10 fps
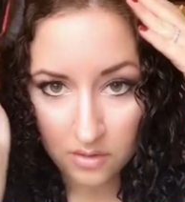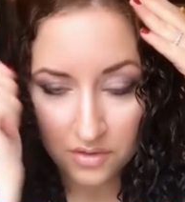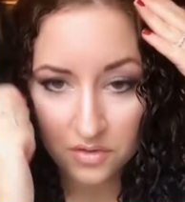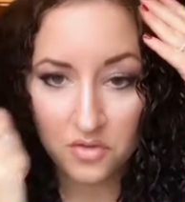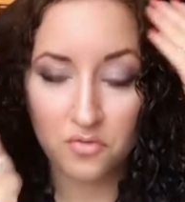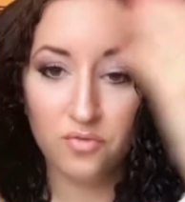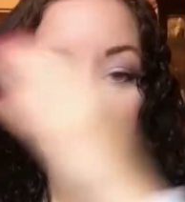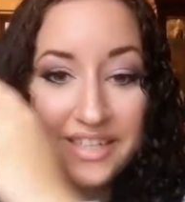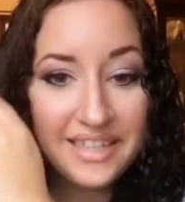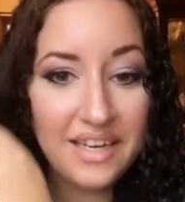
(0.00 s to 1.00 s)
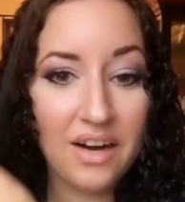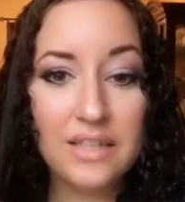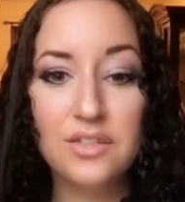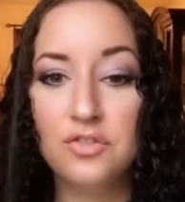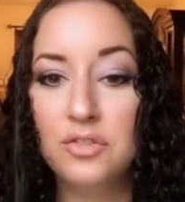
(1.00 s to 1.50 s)
This is really
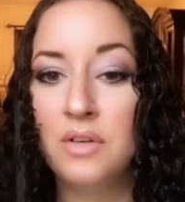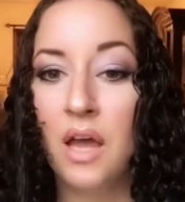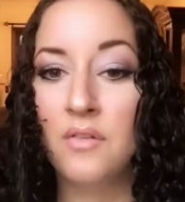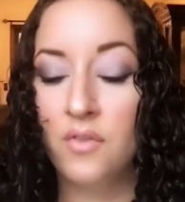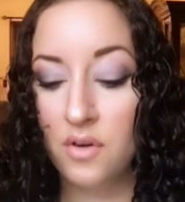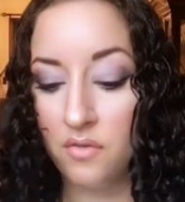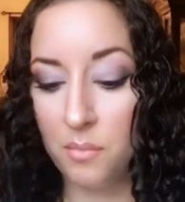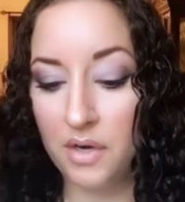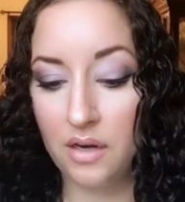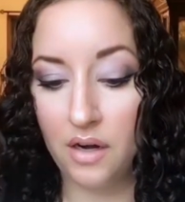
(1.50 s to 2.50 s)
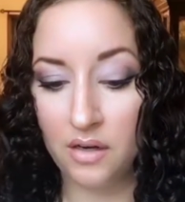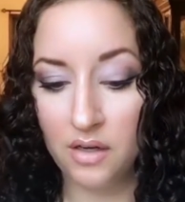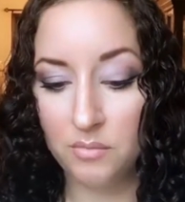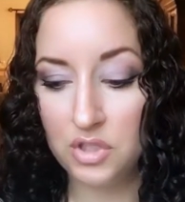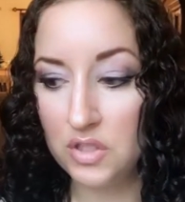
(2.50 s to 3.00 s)
hard to do, not in front of a mirror.
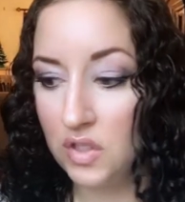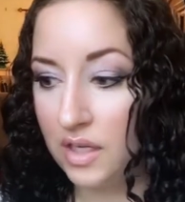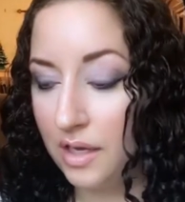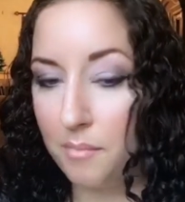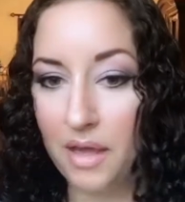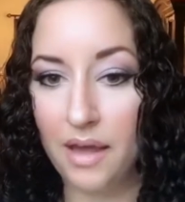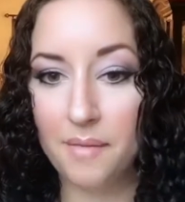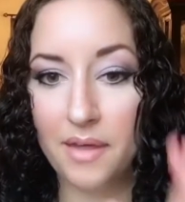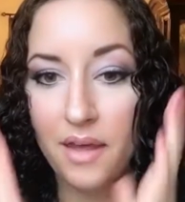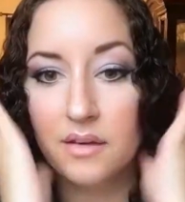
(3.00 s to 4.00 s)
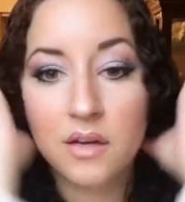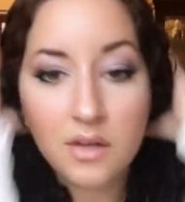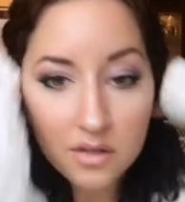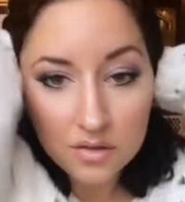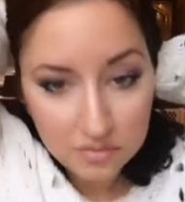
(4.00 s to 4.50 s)
I'm just looking at my iPad.
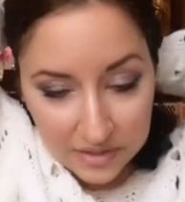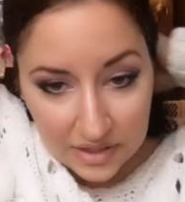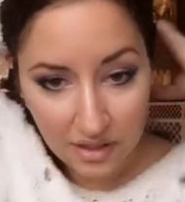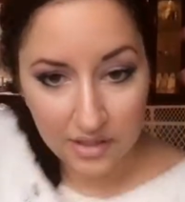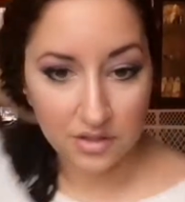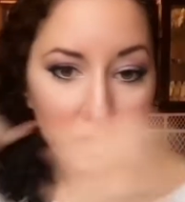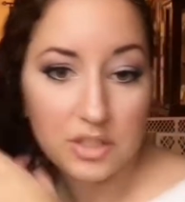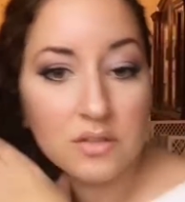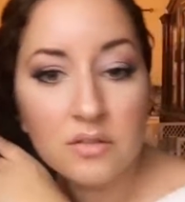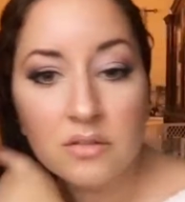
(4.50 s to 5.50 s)
Really hard to do.